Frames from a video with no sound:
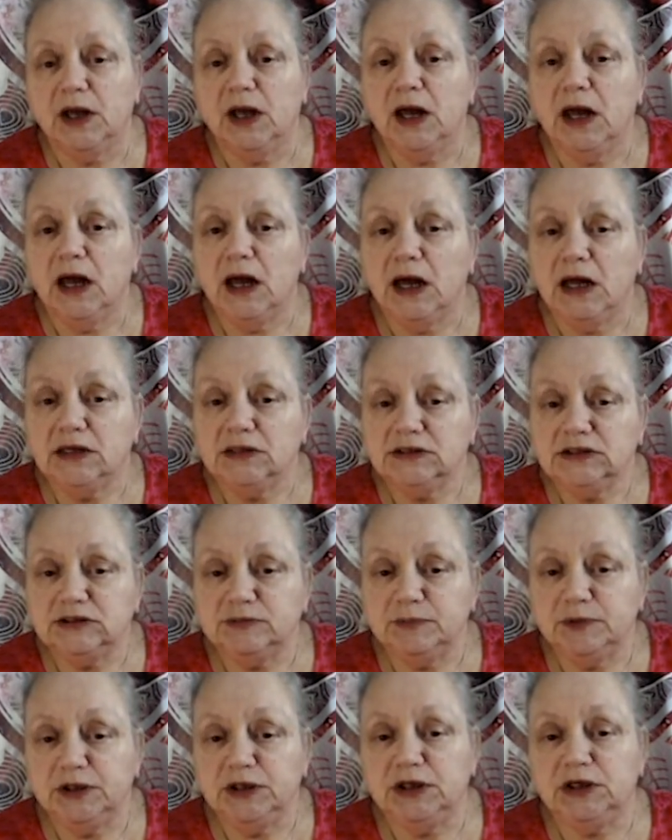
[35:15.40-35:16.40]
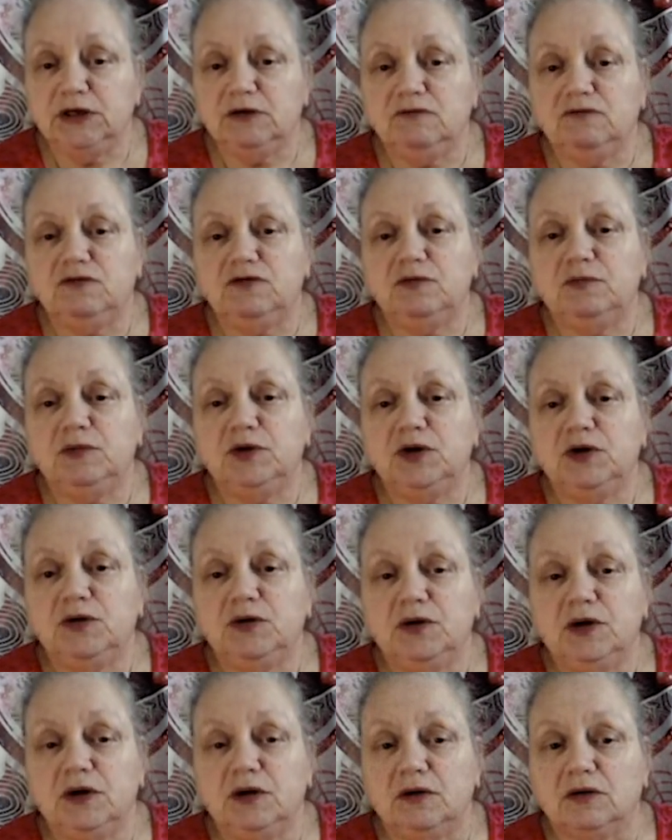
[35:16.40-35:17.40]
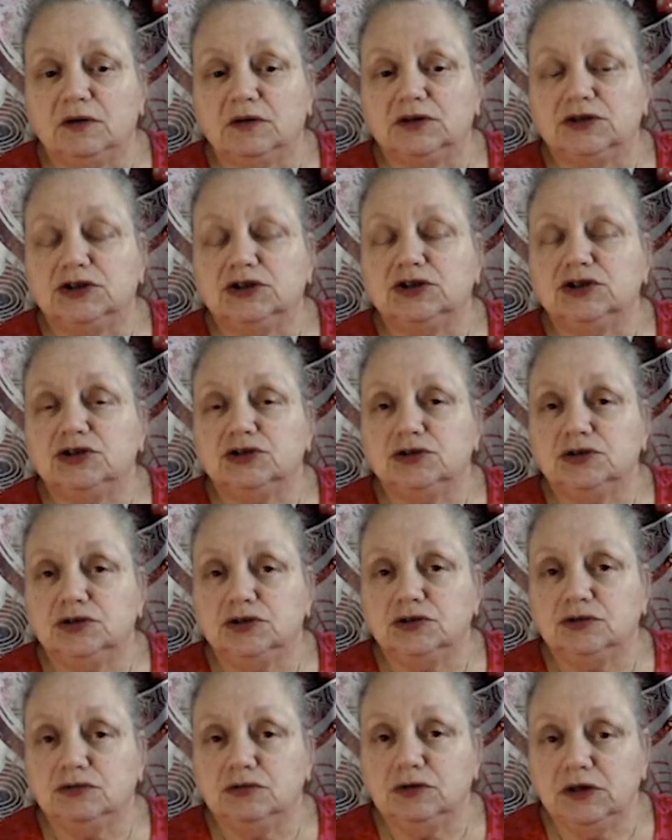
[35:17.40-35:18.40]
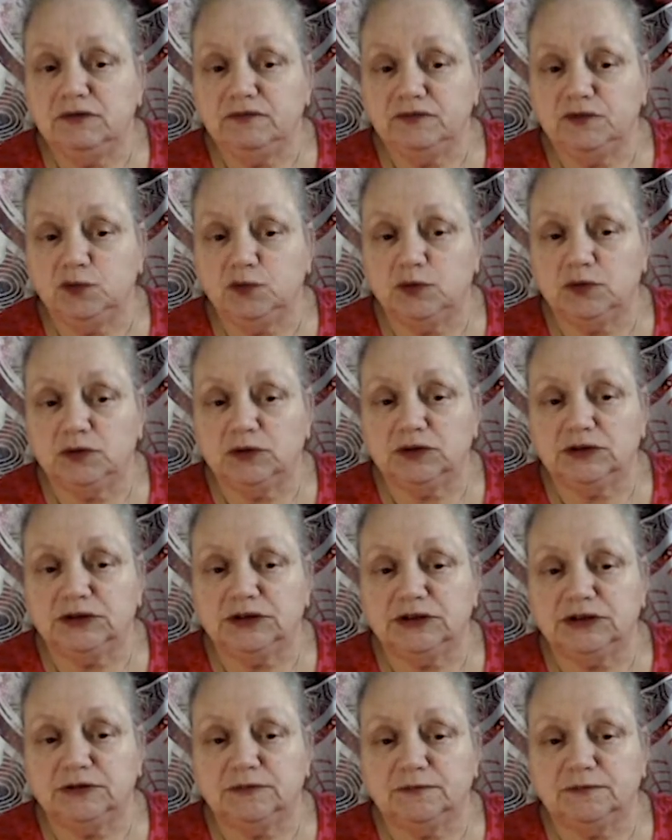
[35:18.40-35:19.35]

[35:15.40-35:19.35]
and speaking from your heart to your loved ones.